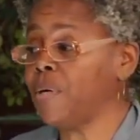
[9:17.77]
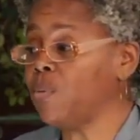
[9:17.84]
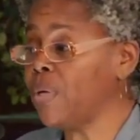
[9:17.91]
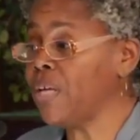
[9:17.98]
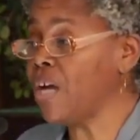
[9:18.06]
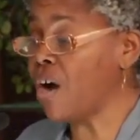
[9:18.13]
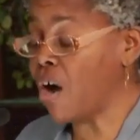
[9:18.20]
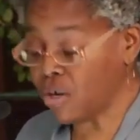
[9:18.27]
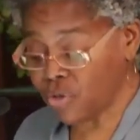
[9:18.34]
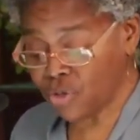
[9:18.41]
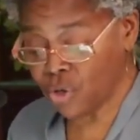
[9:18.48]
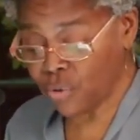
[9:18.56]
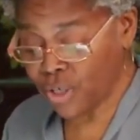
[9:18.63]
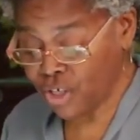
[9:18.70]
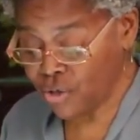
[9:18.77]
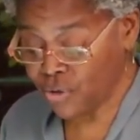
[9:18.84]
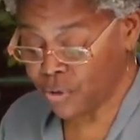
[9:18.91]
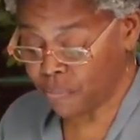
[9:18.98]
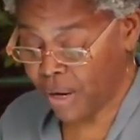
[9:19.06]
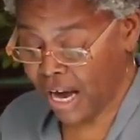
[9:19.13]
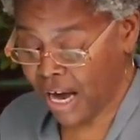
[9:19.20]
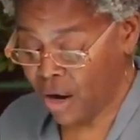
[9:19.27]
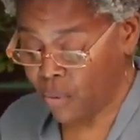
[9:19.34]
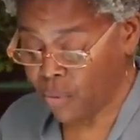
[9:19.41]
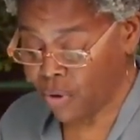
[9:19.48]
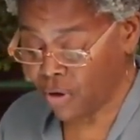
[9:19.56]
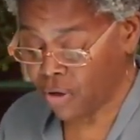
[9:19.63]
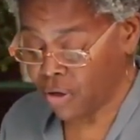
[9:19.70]
but we also can use
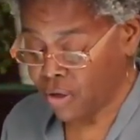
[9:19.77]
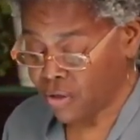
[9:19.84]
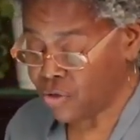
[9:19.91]
power